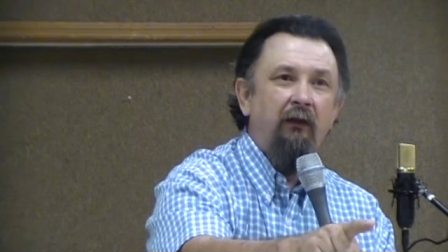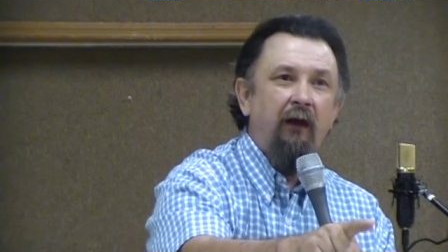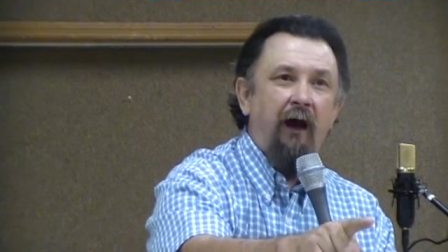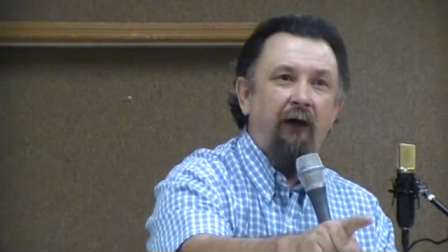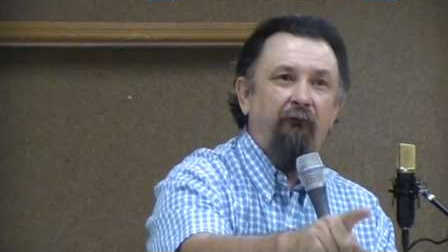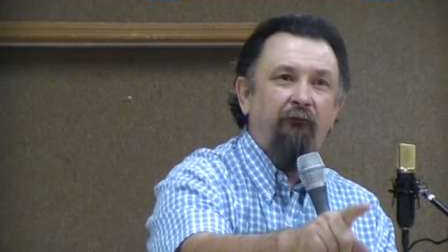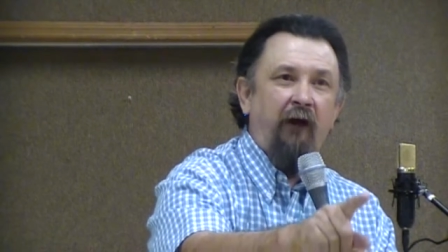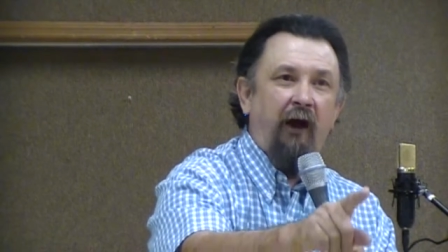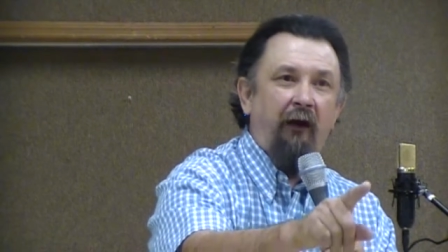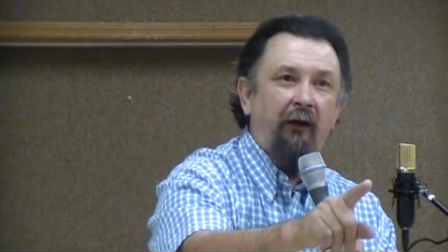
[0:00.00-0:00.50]

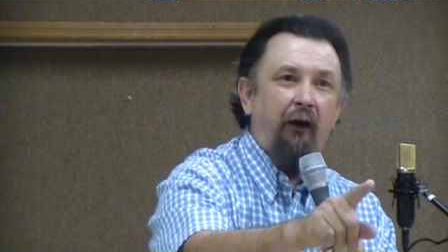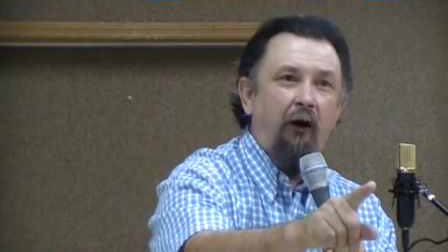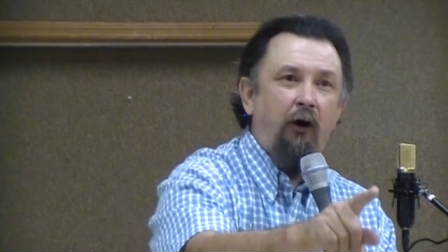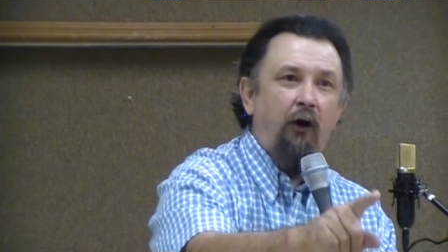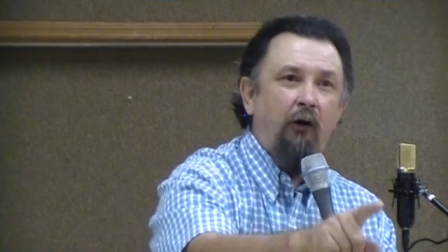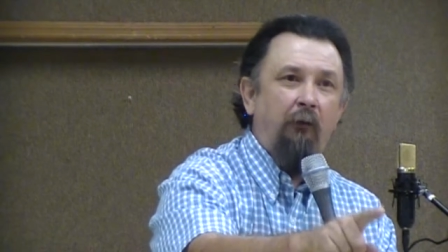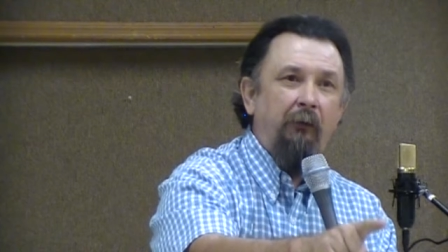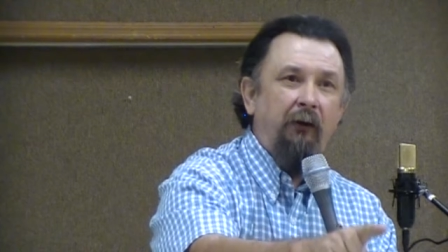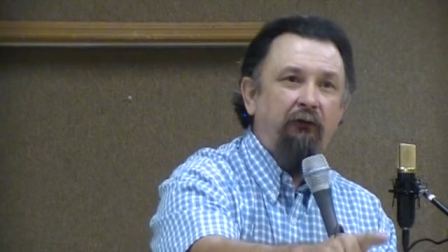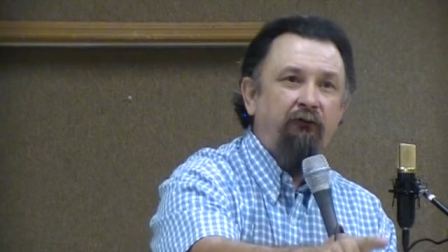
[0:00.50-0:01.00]
I've got
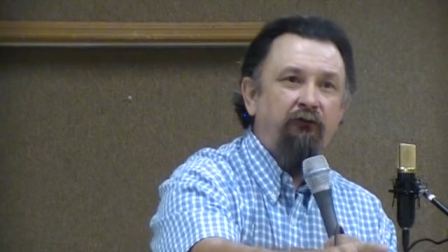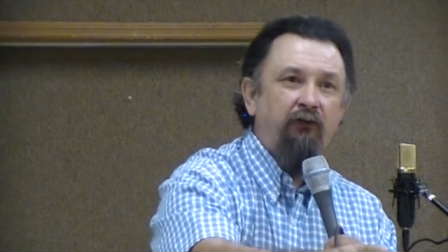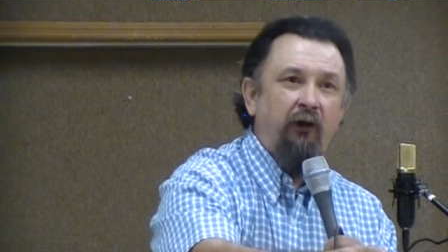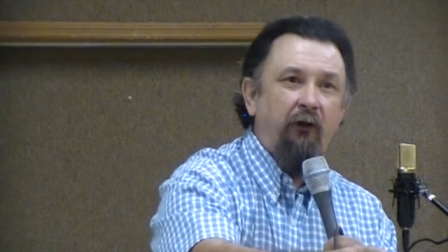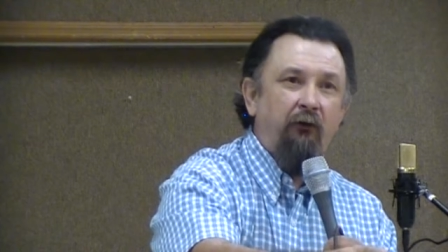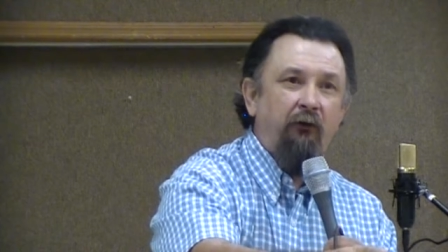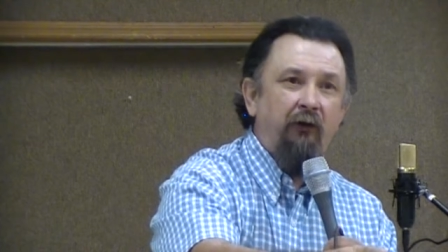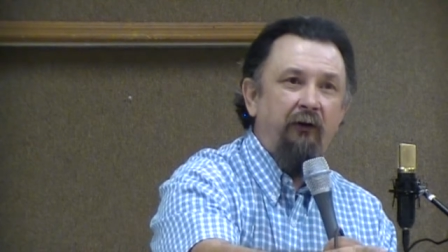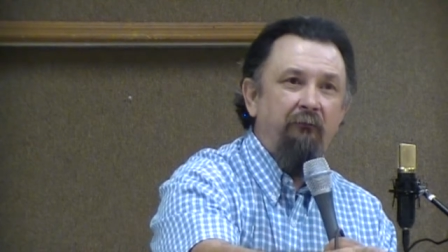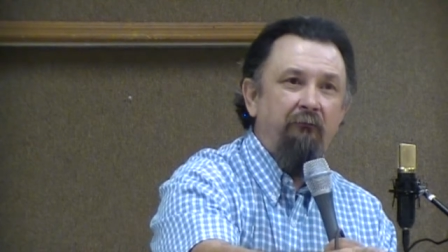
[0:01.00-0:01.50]
all my
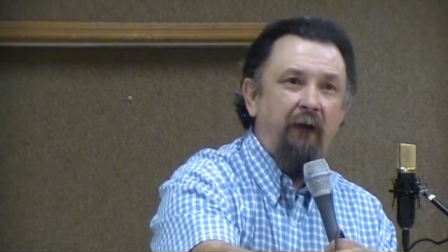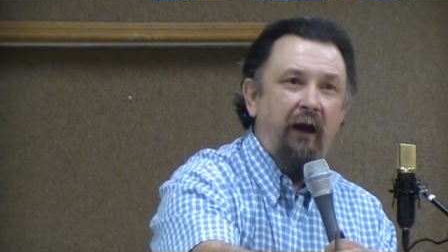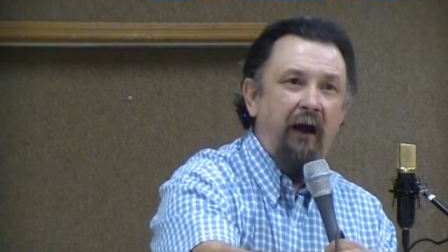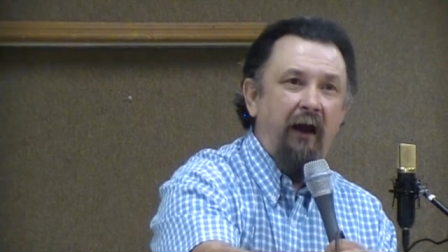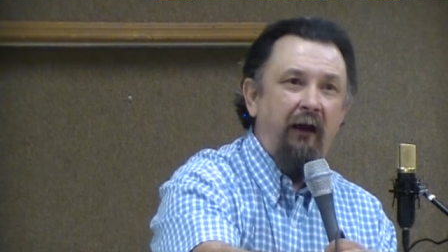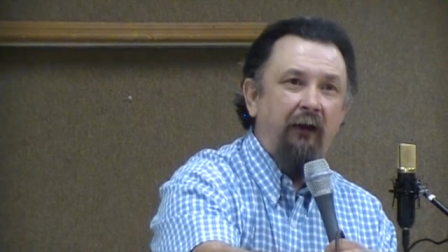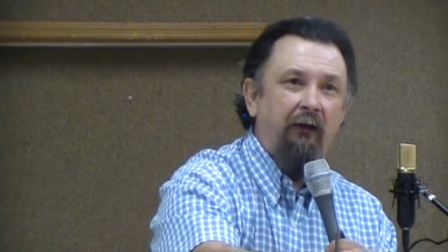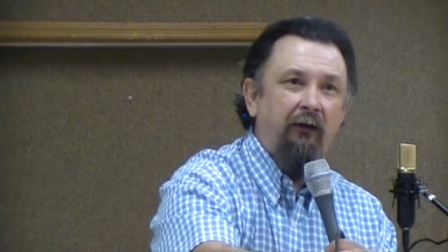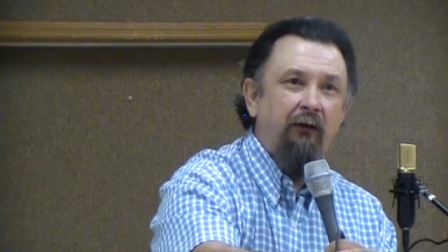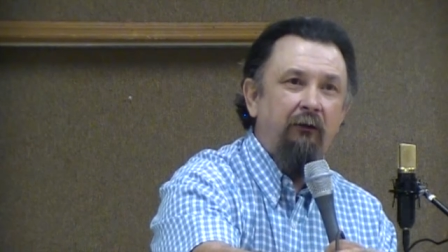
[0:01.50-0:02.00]
children
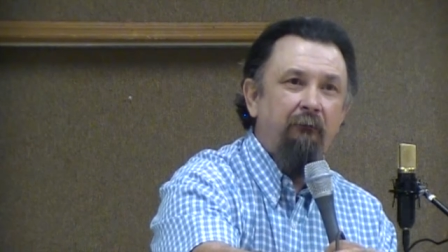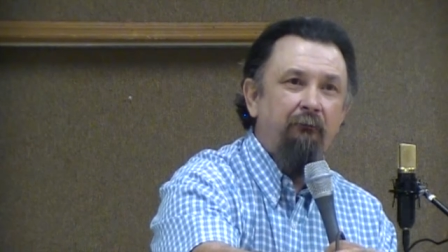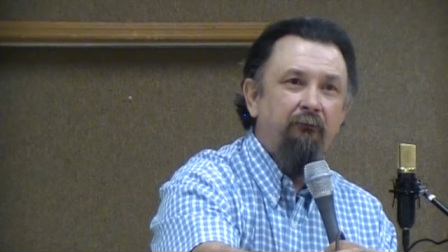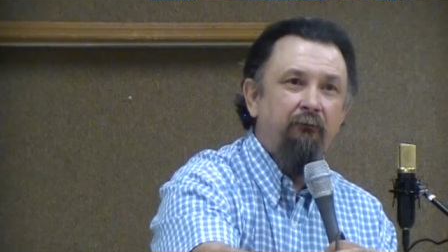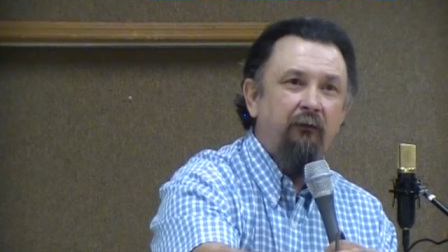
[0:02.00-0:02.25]
back.